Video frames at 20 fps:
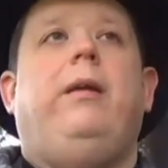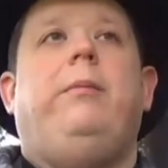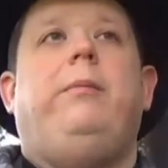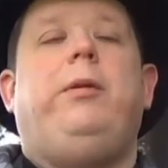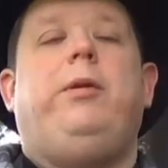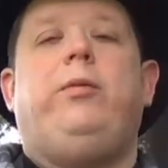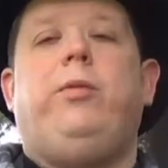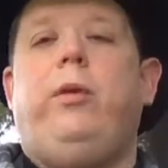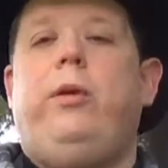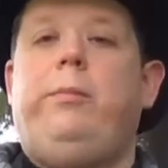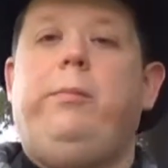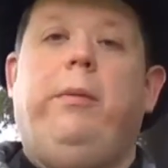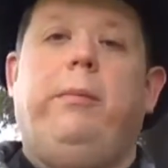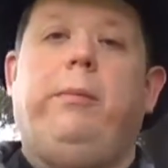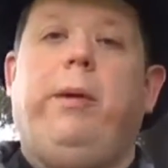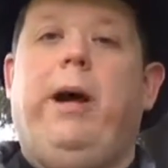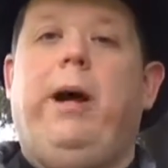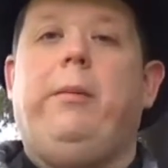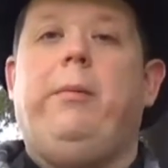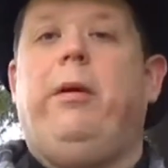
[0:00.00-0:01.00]
between
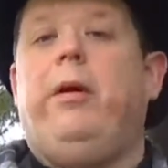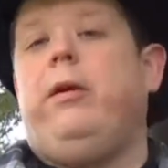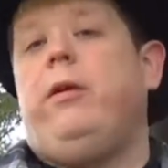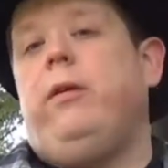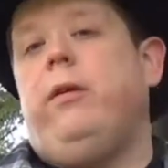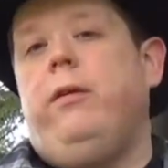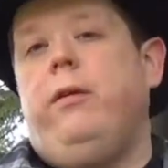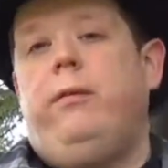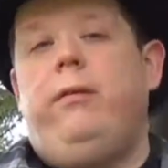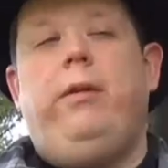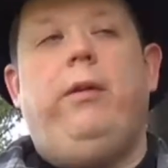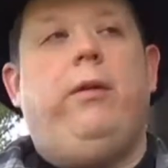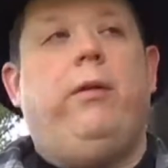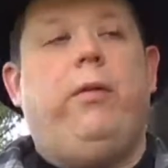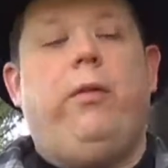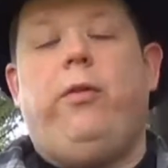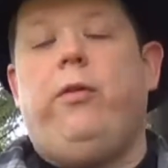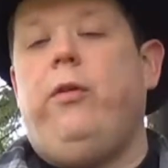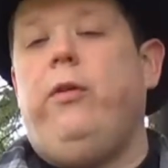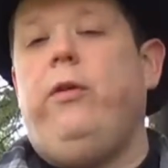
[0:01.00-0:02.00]
mile marker
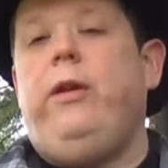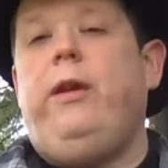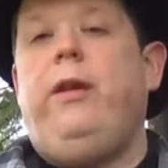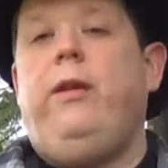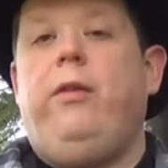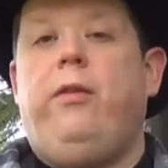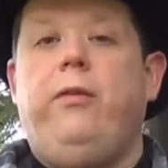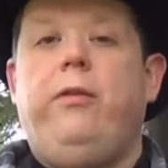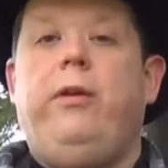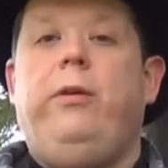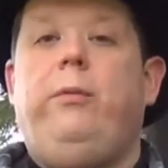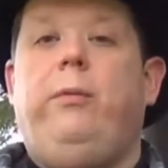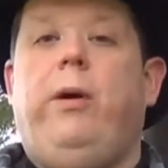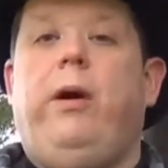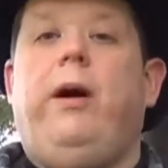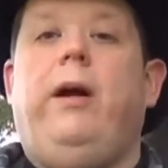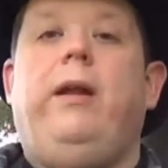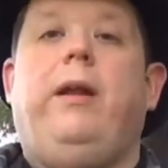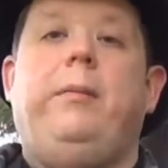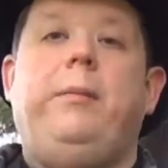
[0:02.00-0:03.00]
30 and
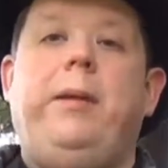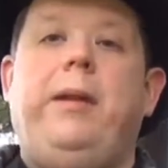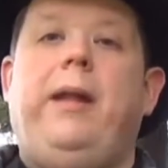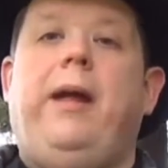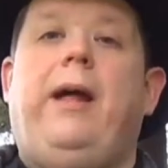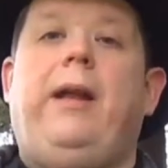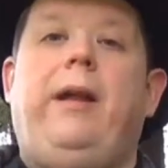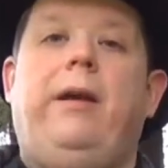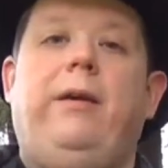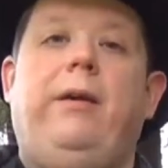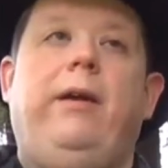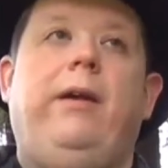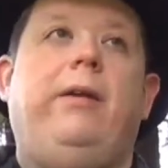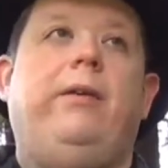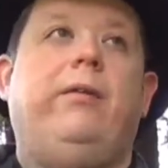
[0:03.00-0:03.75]
31, I'm in that area.